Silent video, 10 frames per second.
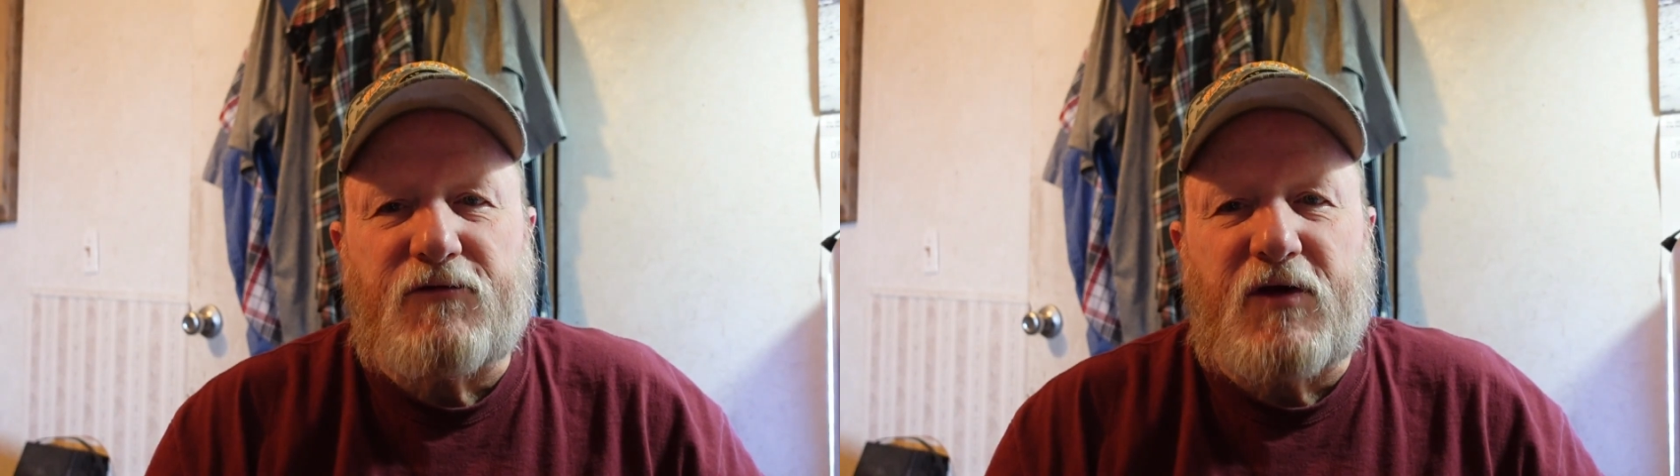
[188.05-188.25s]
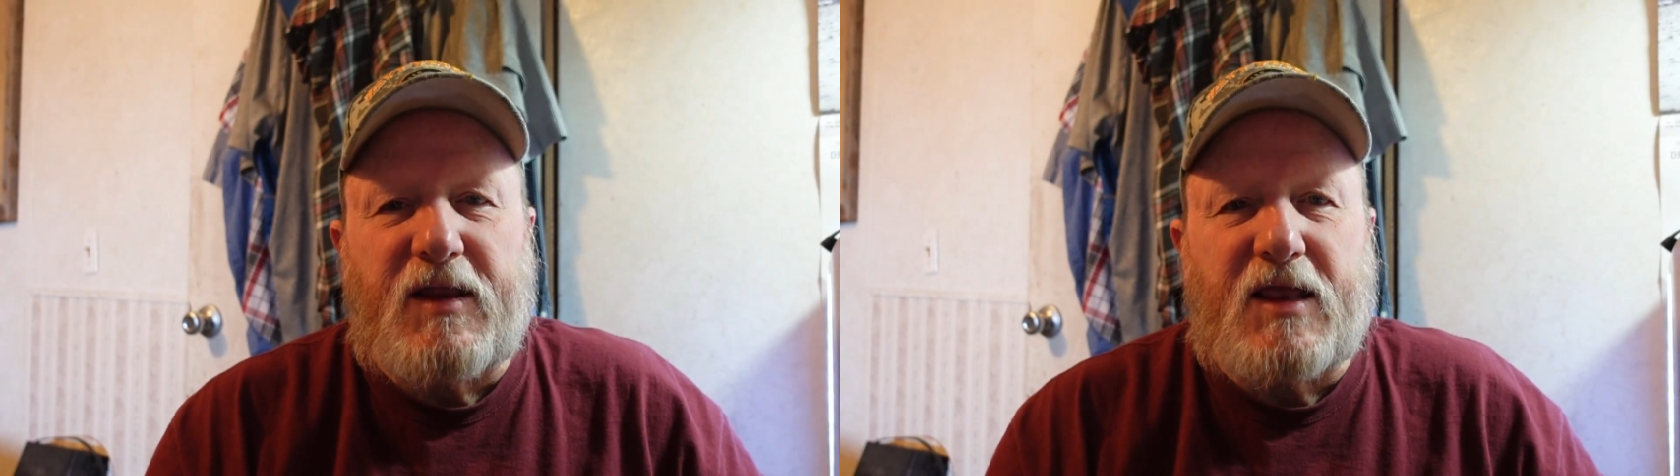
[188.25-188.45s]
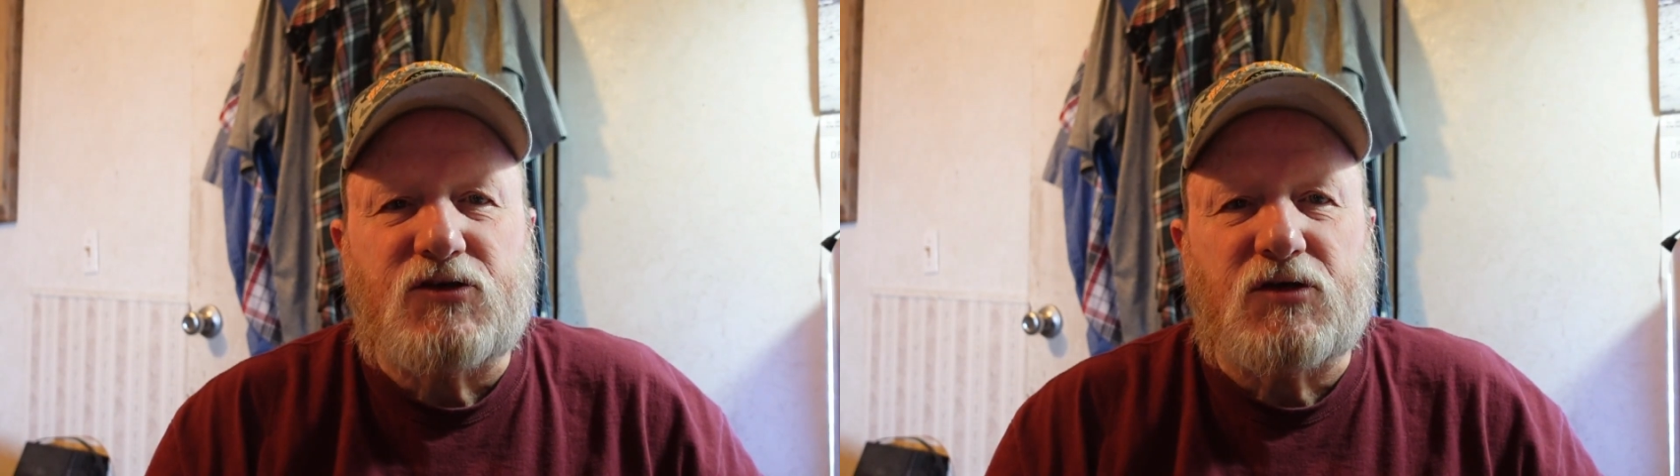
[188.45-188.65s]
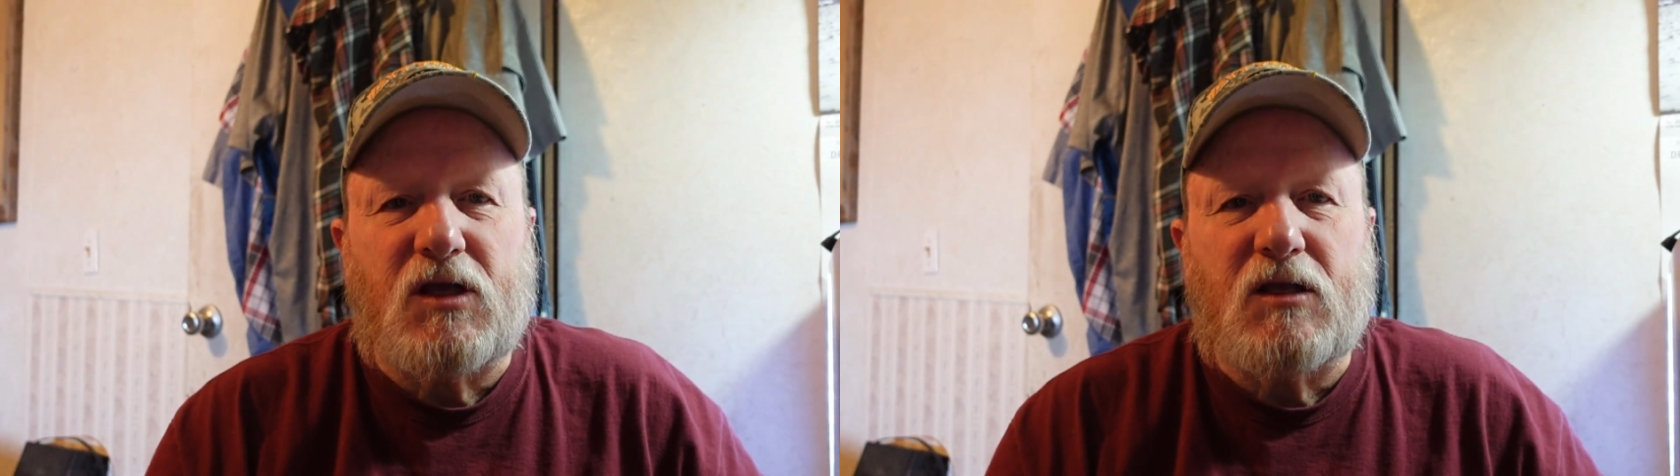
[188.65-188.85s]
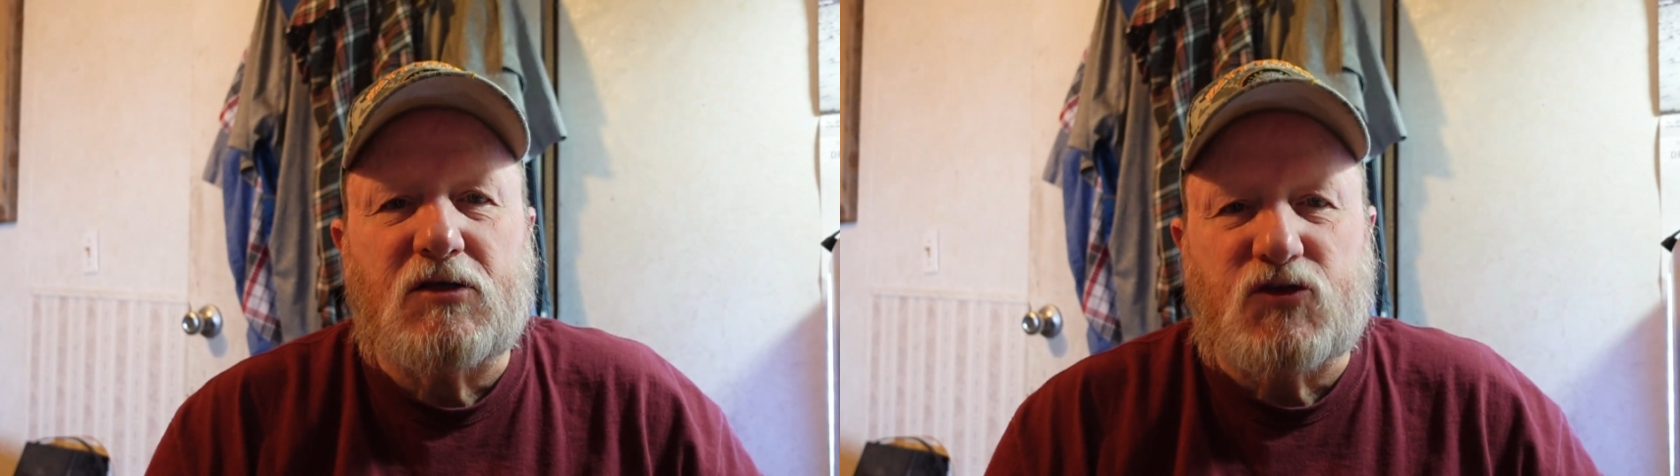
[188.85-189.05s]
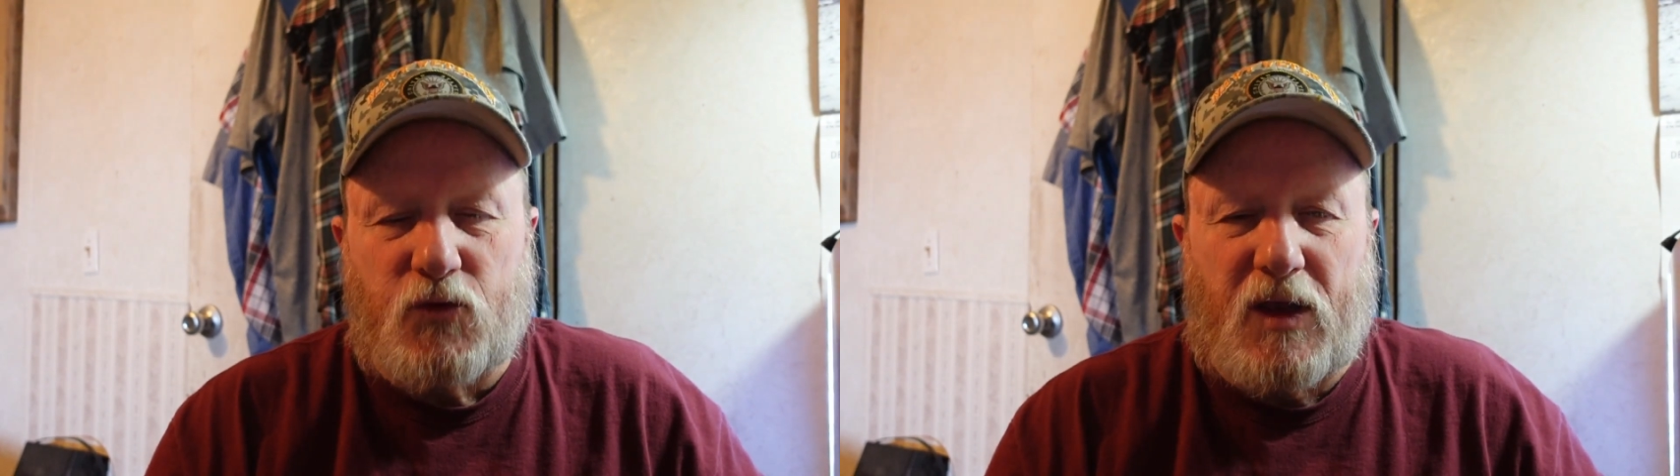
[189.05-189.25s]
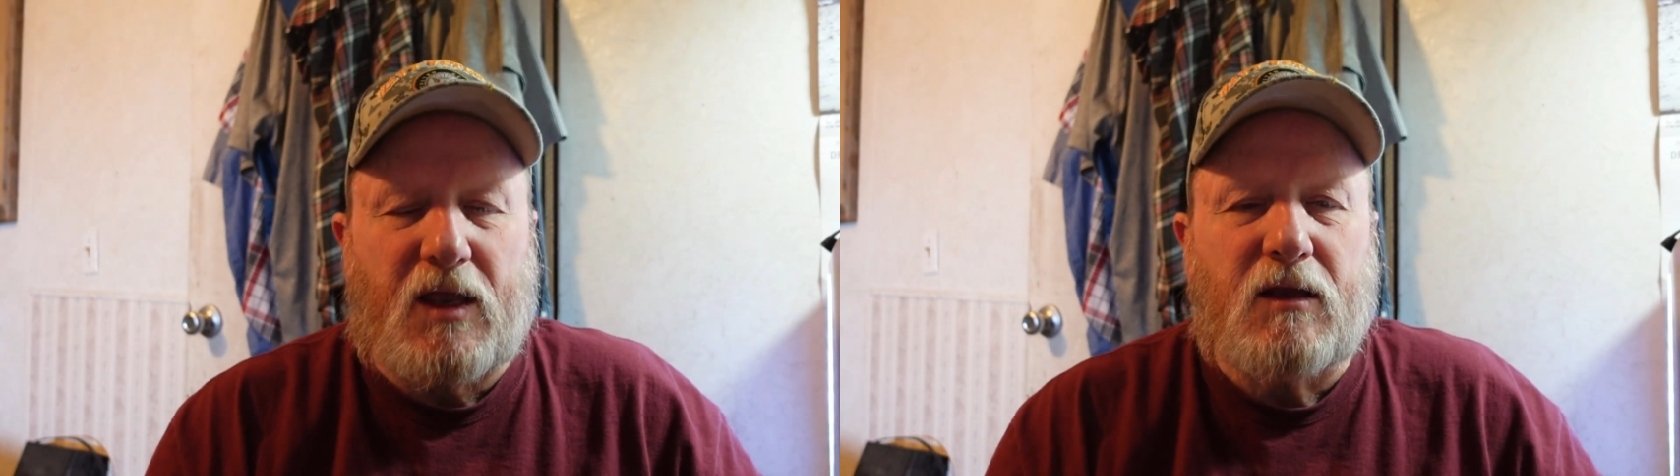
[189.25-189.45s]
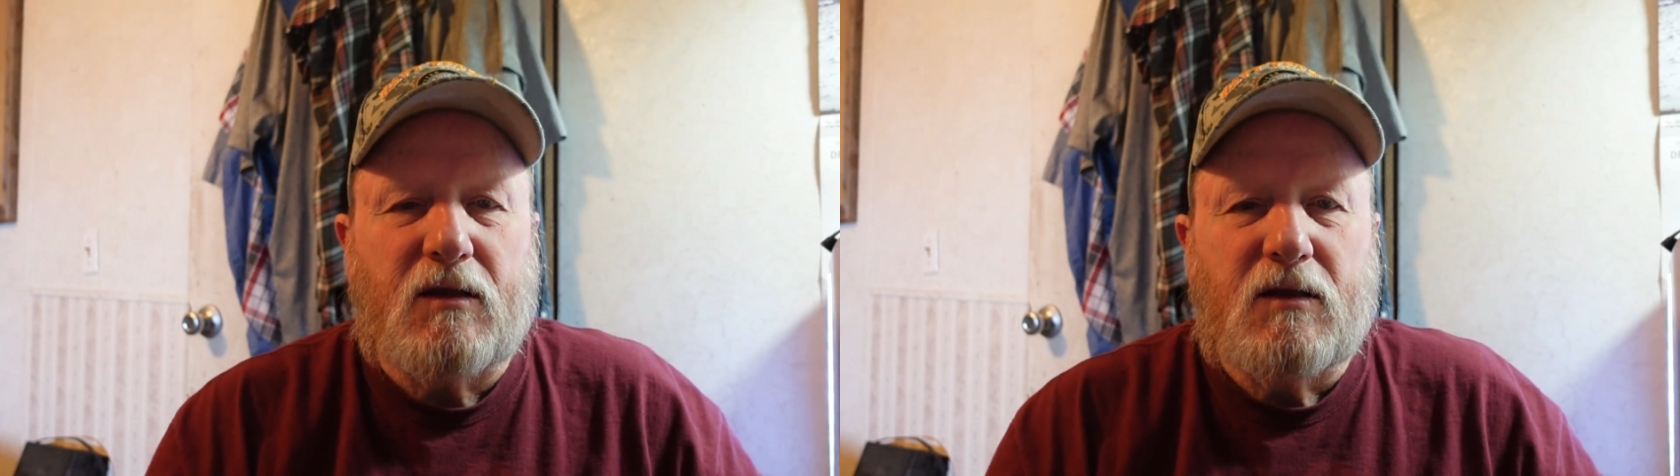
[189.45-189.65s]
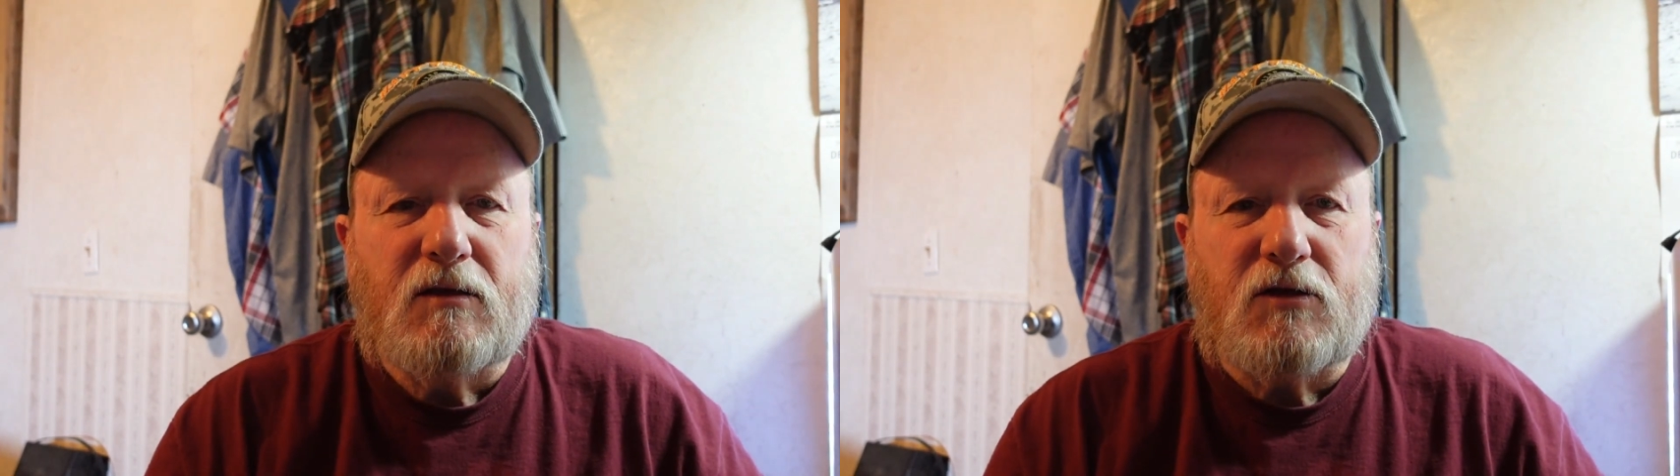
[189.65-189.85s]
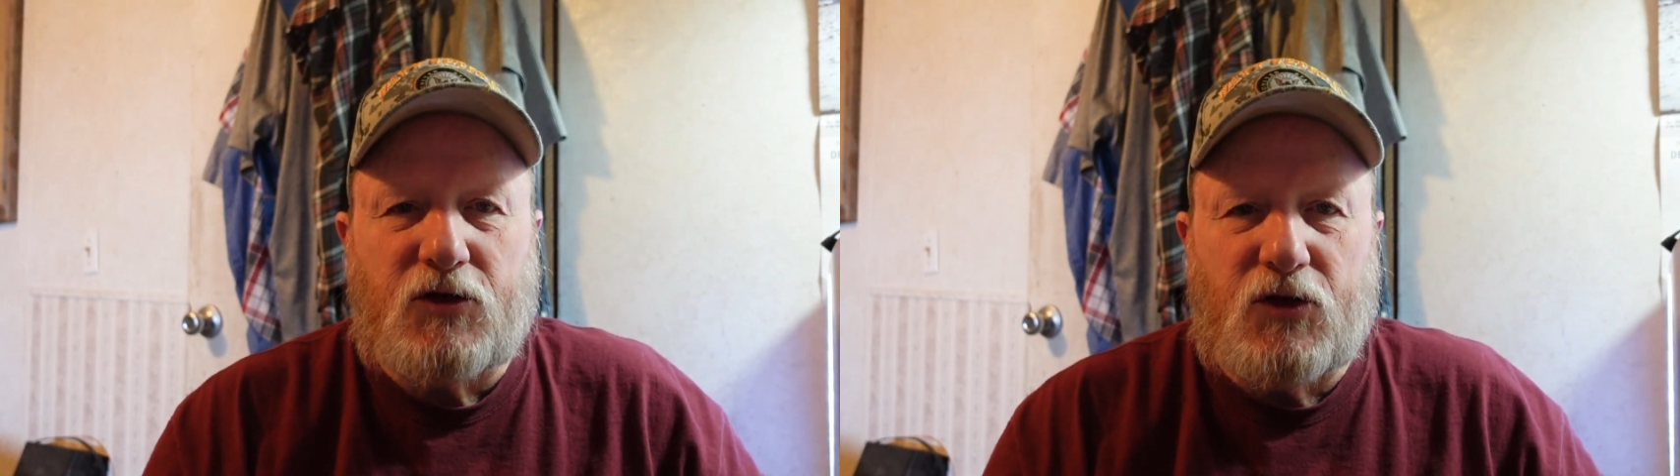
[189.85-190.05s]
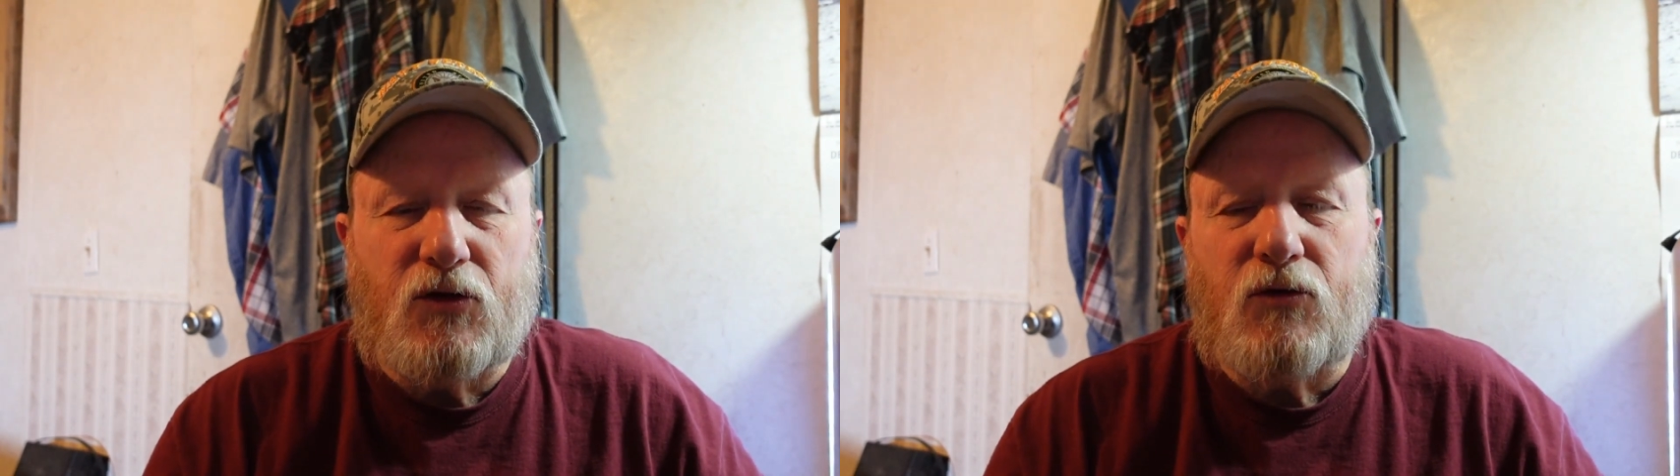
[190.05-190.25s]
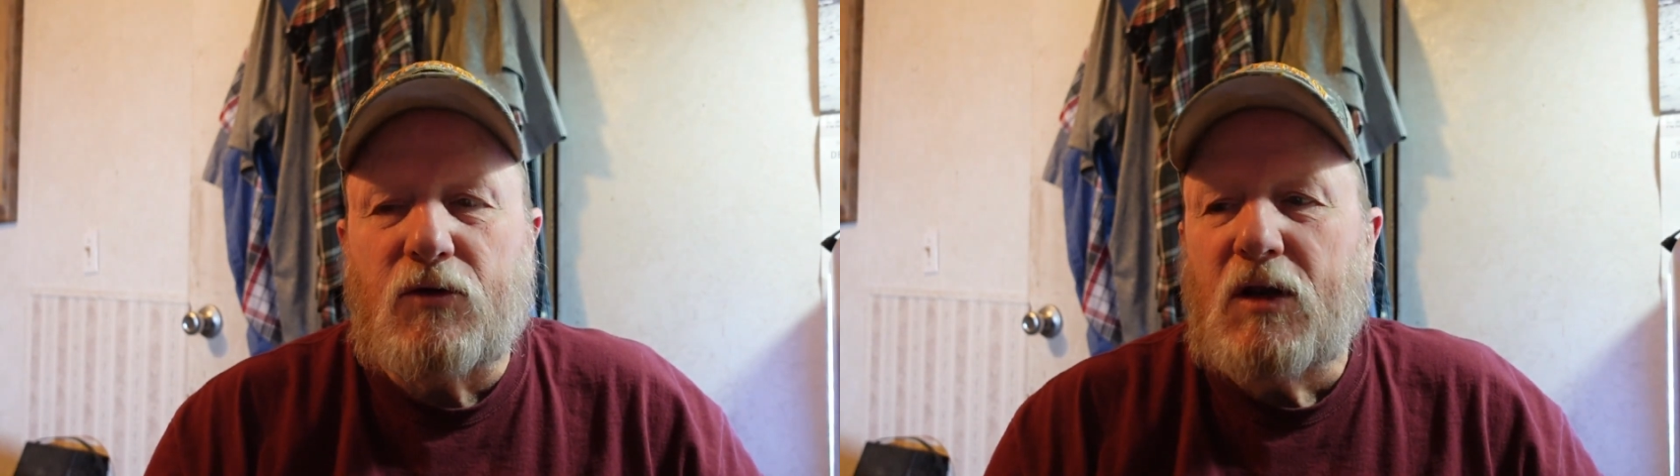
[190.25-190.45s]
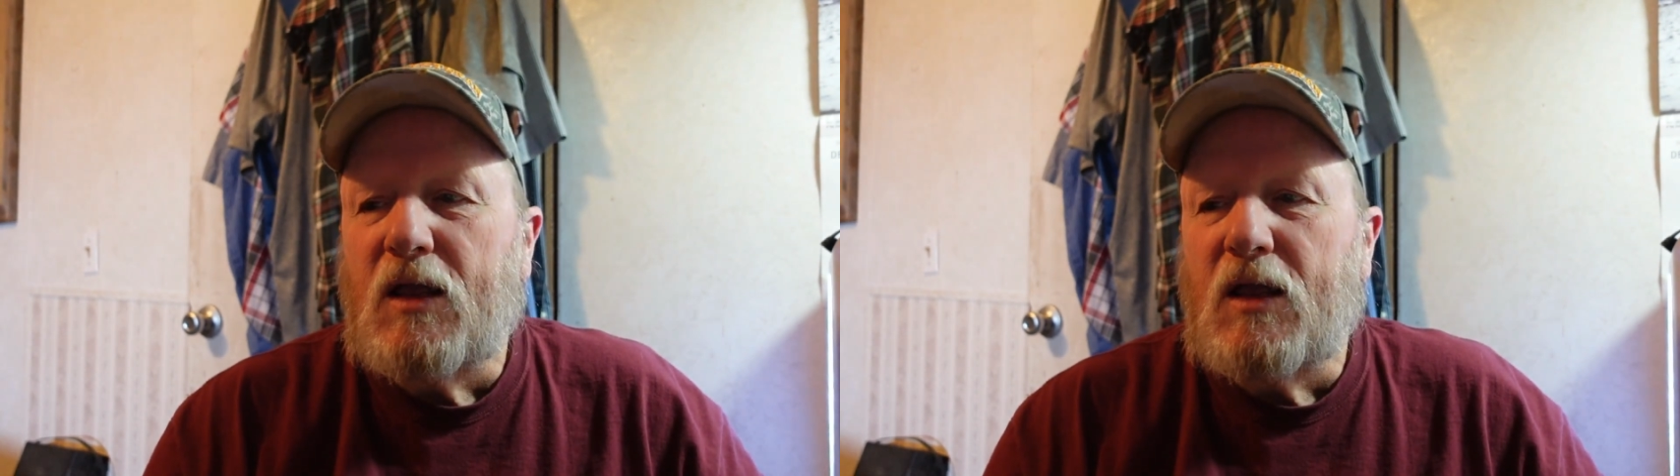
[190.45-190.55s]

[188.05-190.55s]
financially swing to do.